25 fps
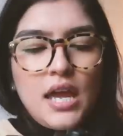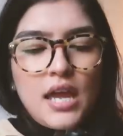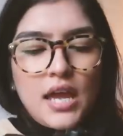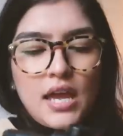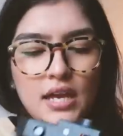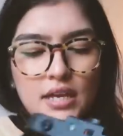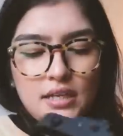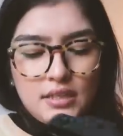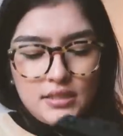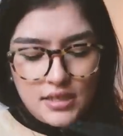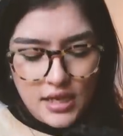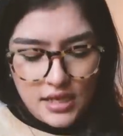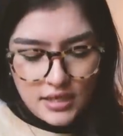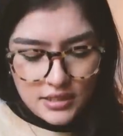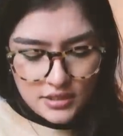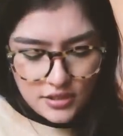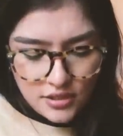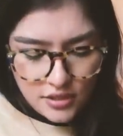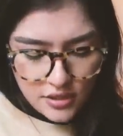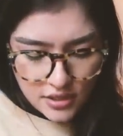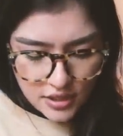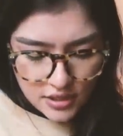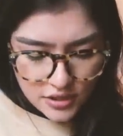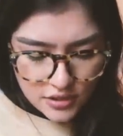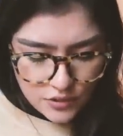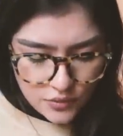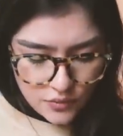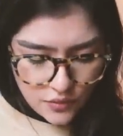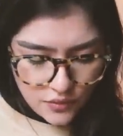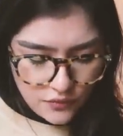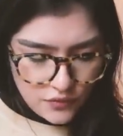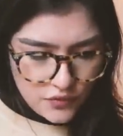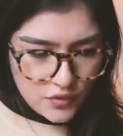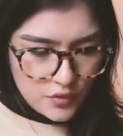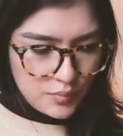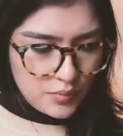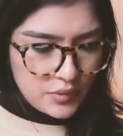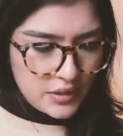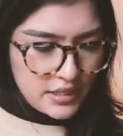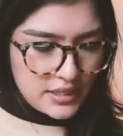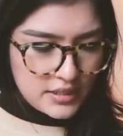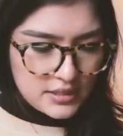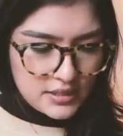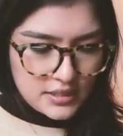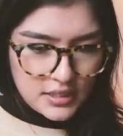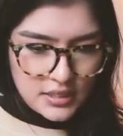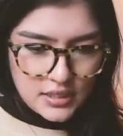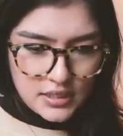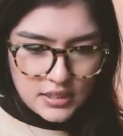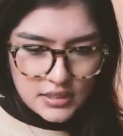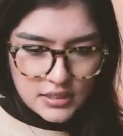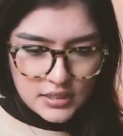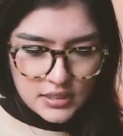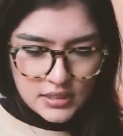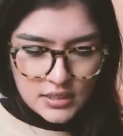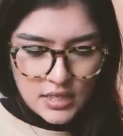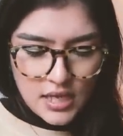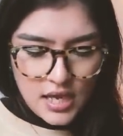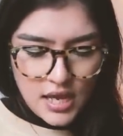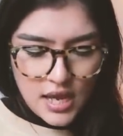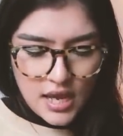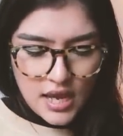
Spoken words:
And I took it to a few places.